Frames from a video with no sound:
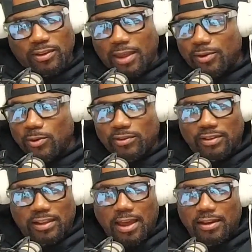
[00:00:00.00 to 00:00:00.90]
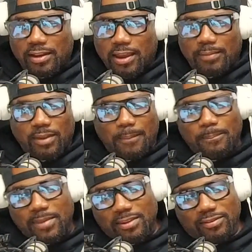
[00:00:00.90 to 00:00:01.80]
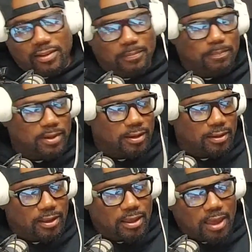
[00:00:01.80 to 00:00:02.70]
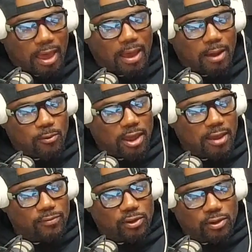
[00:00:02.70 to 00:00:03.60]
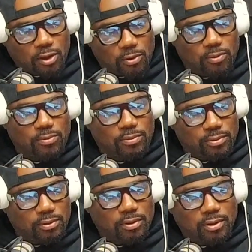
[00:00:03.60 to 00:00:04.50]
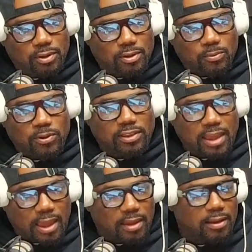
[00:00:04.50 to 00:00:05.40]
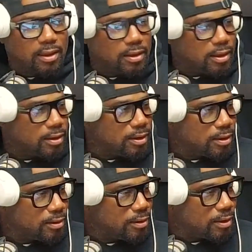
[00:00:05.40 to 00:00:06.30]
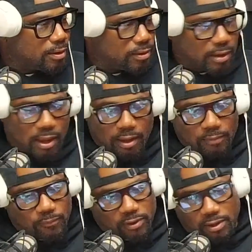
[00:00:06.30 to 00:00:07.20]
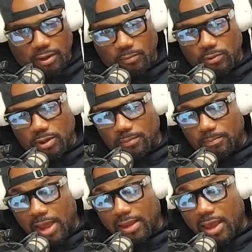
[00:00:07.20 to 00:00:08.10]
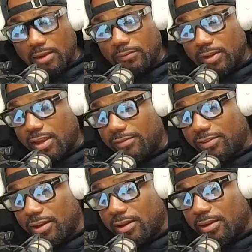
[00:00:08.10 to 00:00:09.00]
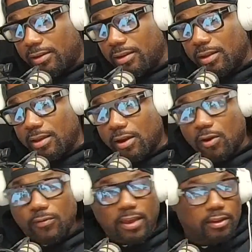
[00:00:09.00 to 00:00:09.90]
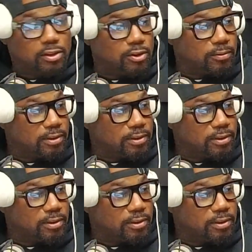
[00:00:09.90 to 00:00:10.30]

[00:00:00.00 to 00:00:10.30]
I know it's a lot of names I'm missing, but I will have to go with that, and can't forget what Mike Oliver has done over at Curie.